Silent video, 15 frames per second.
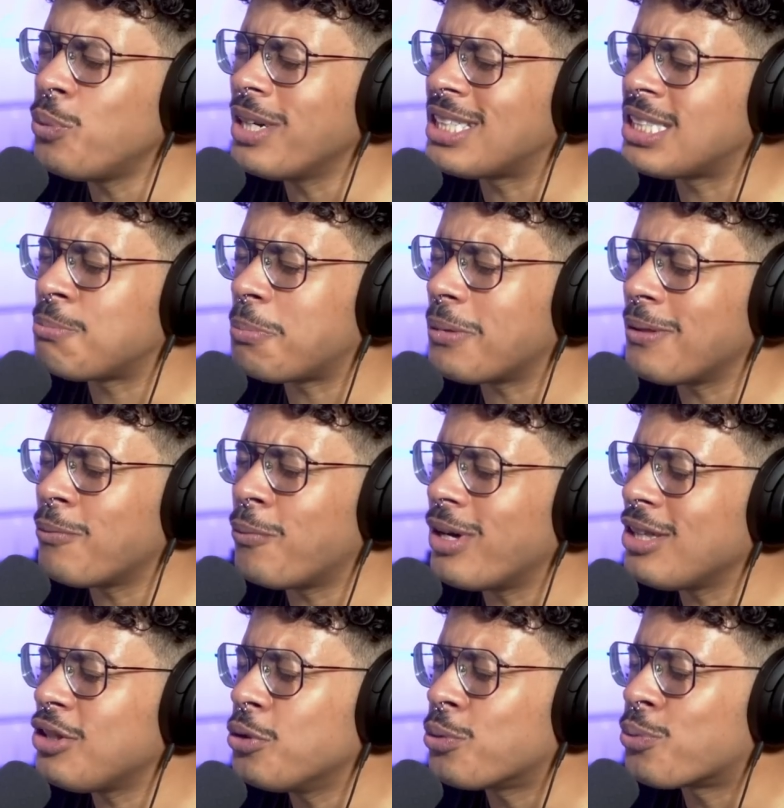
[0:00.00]
you?
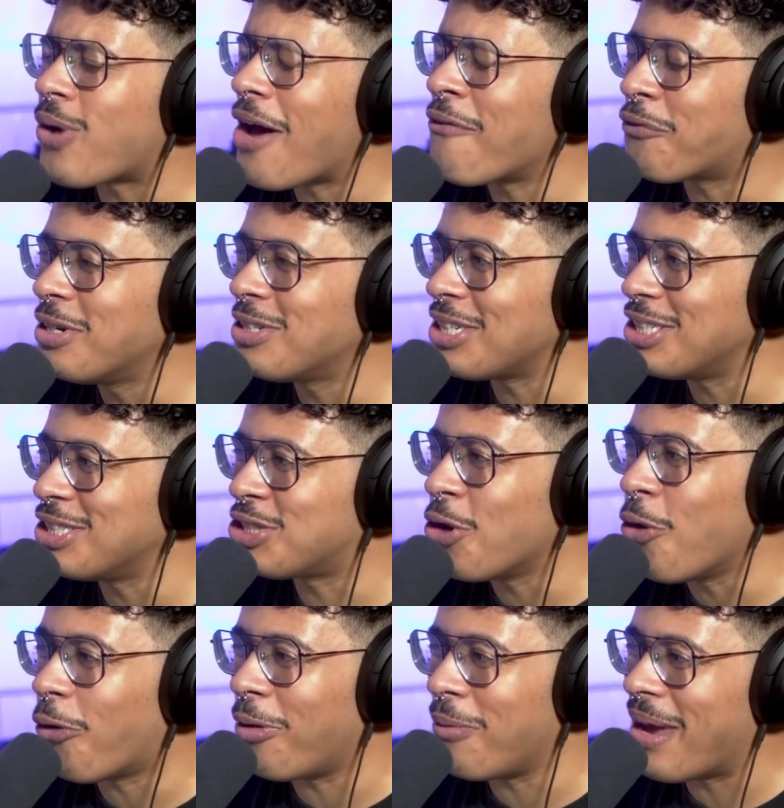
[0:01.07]
Exp- you're referencing a
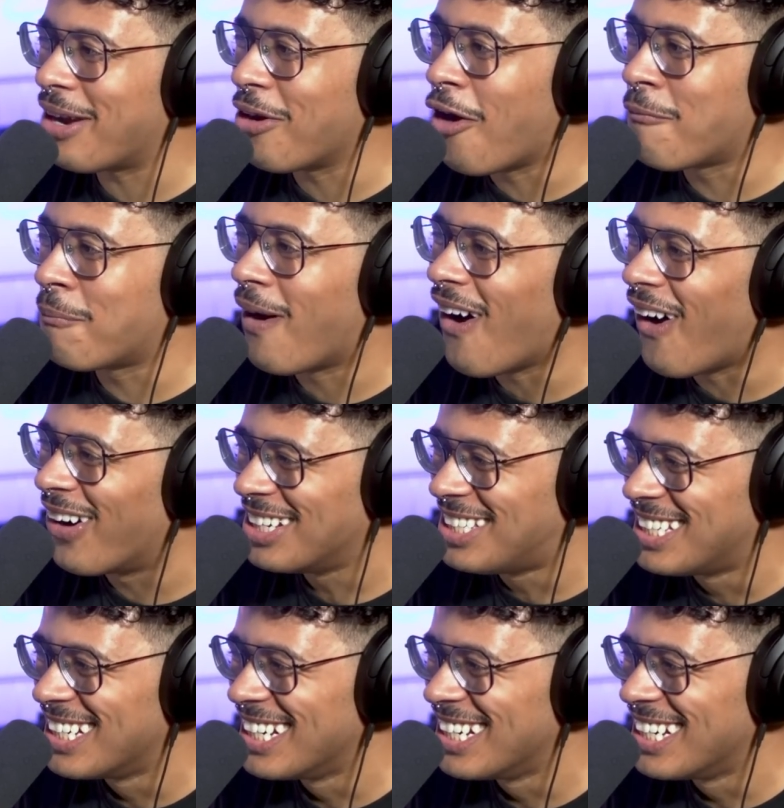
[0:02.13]
joke we made off pod.